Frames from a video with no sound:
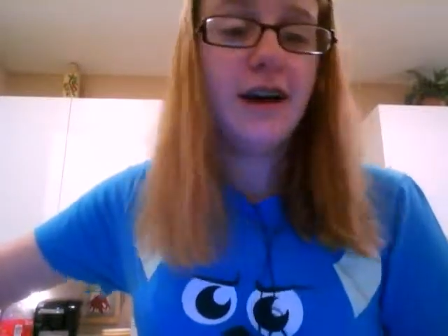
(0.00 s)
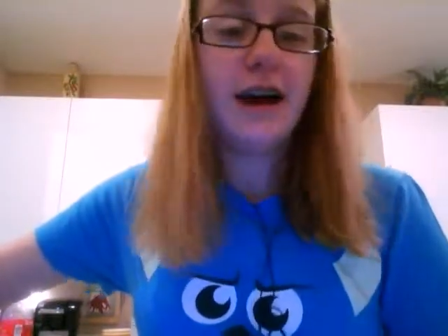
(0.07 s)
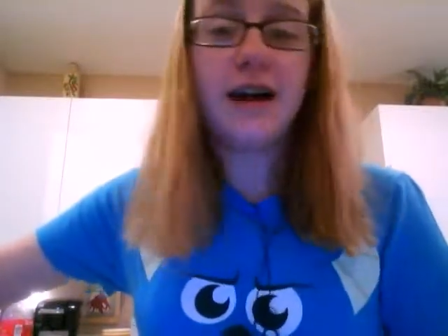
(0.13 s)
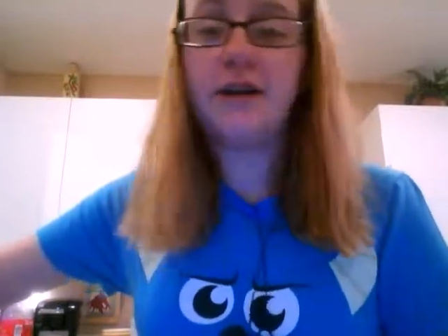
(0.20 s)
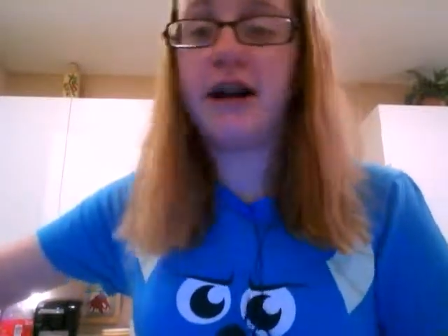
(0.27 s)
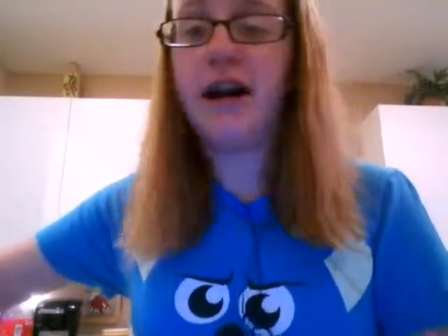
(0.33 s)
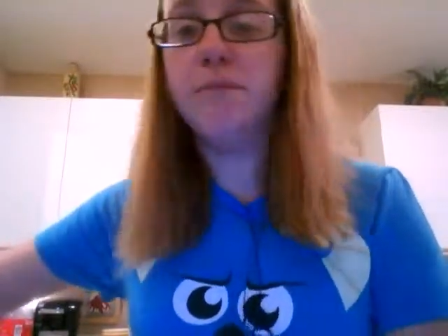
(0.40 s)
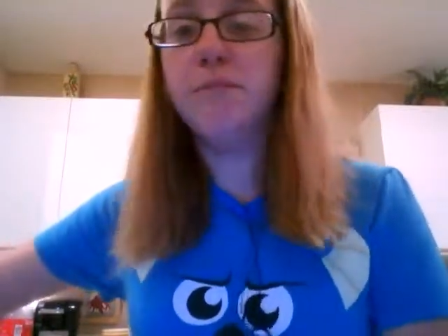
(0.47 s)
I
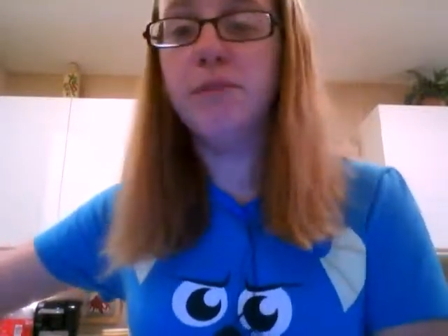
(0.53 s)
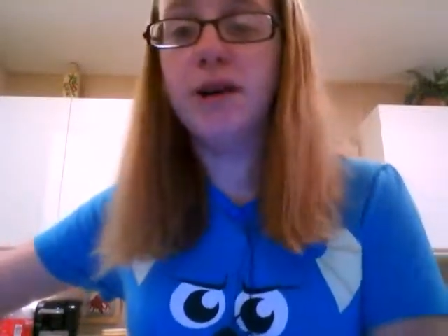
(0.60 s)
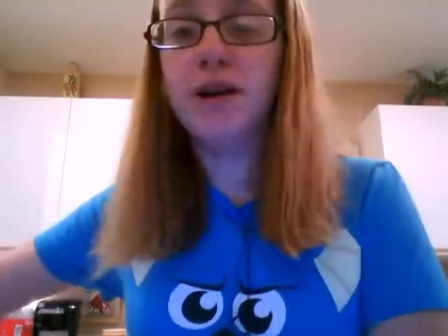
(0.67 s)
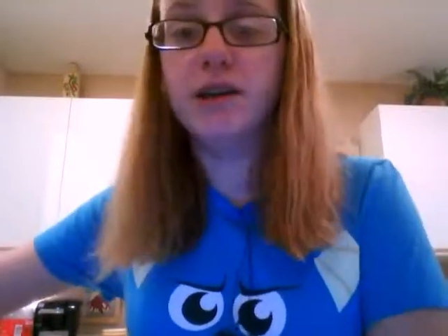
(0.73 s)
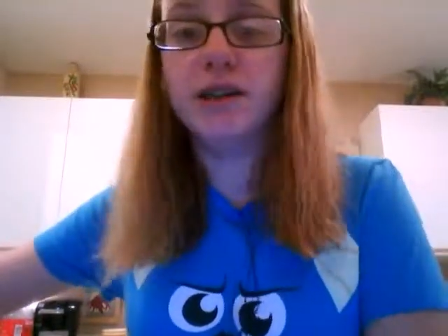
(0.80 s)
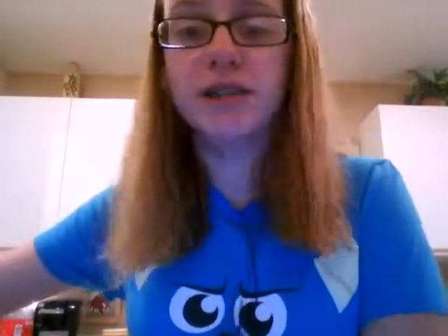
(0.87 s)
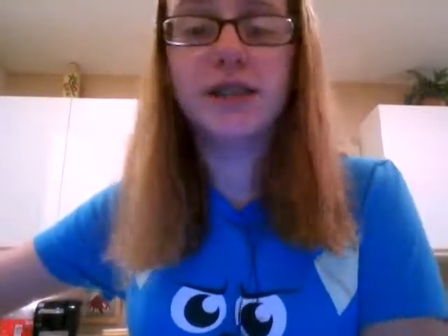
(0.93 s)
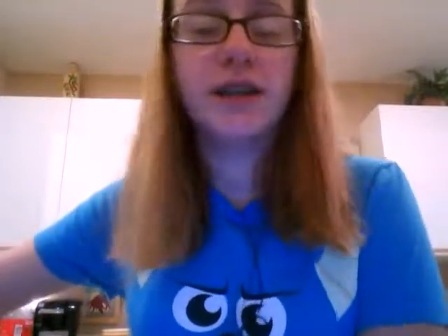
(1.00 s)
don't have
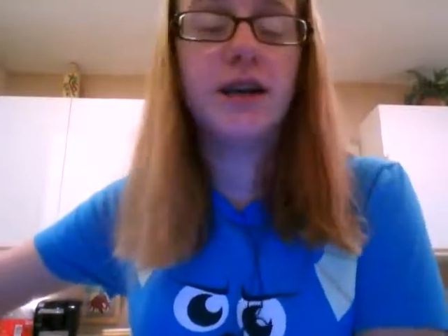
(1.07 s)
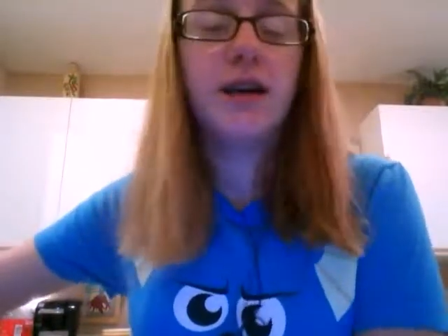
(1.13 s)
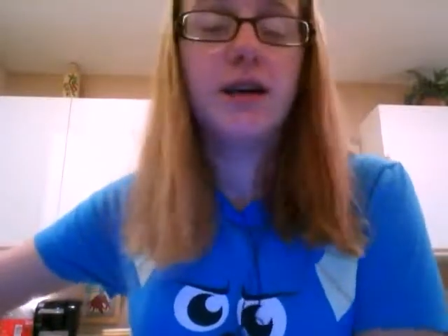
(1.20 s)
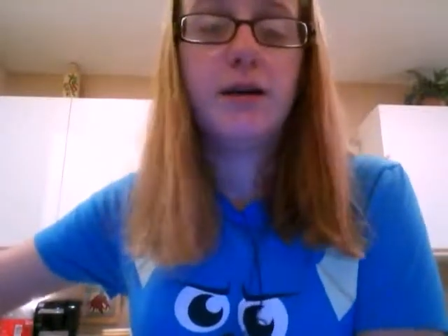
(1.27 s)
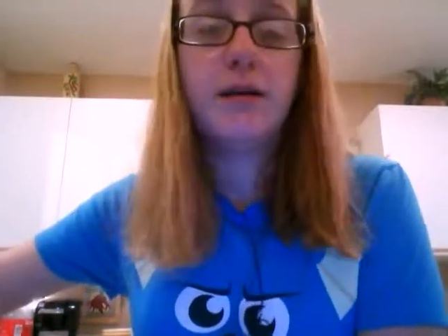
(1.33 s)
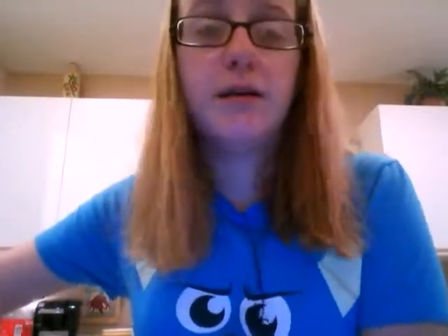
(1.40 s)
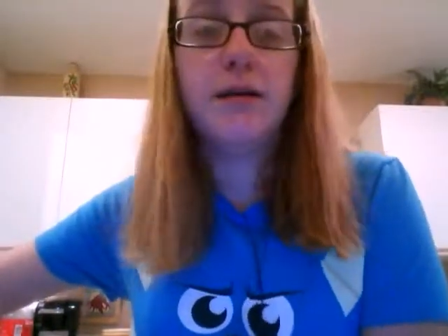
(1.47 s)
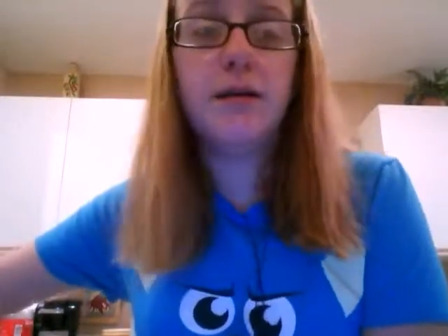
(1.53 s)
balls,
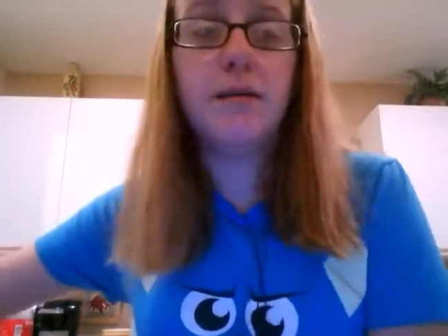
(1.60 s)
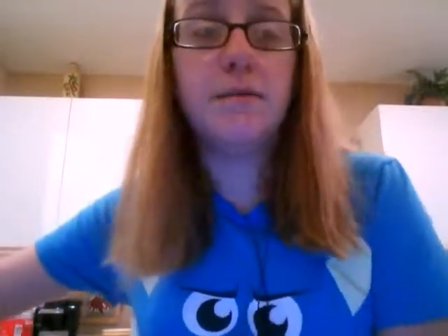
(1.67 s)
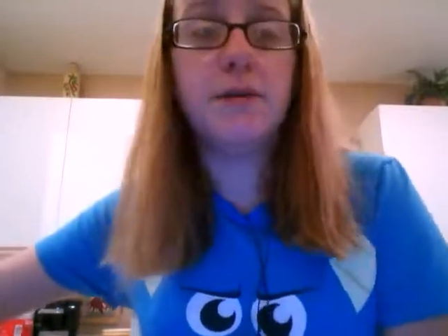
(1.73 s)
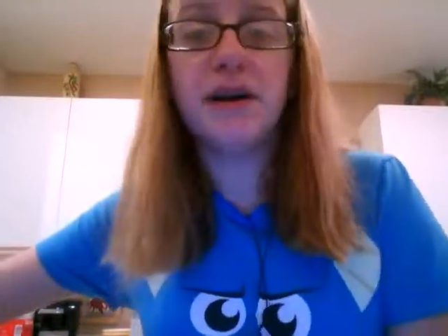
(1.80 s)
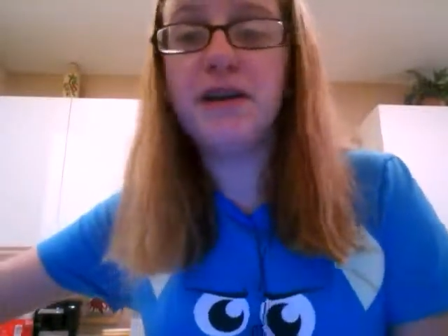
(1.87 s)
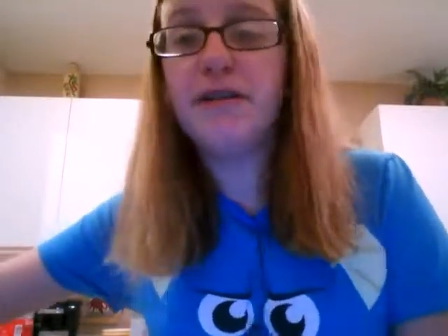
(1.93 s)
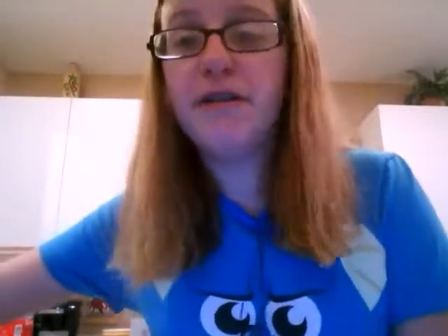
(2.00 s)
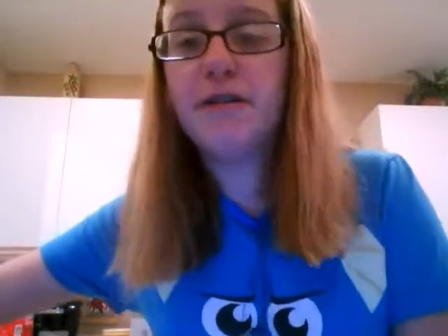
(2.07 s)

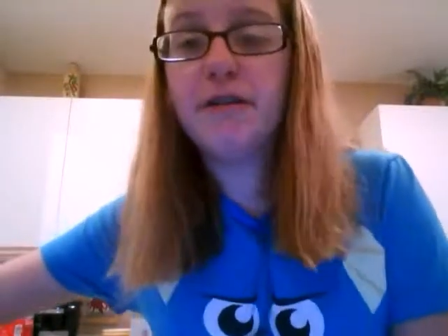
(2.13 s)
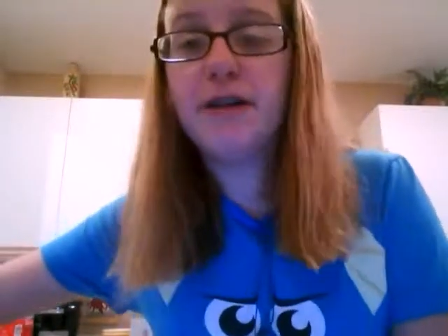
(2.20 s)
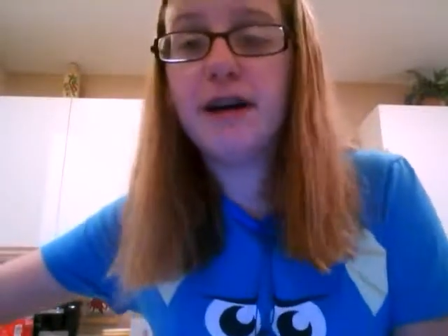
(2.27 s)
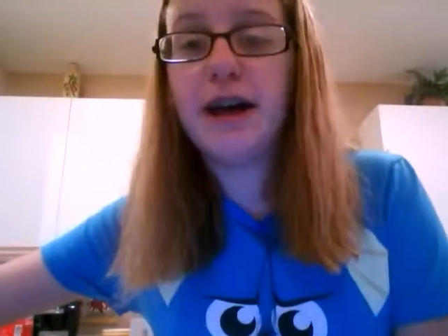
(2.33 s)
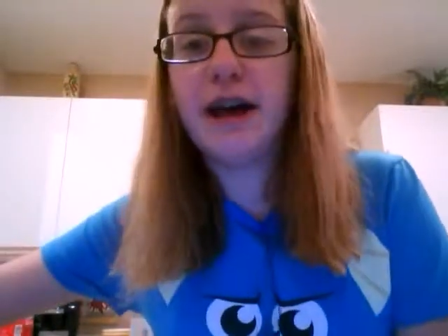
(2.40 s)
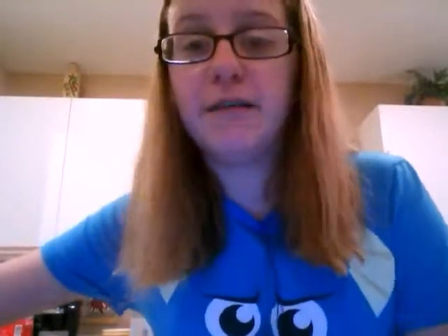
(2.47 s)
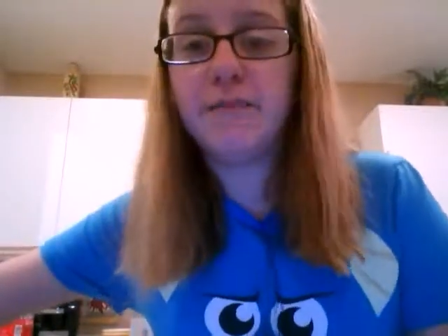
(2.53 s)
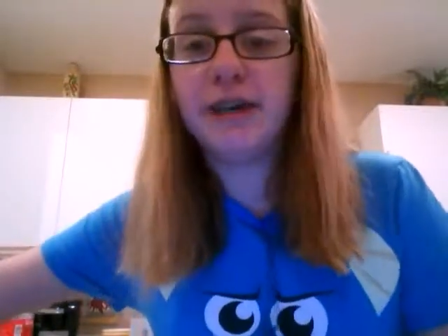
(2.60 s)
but you know what I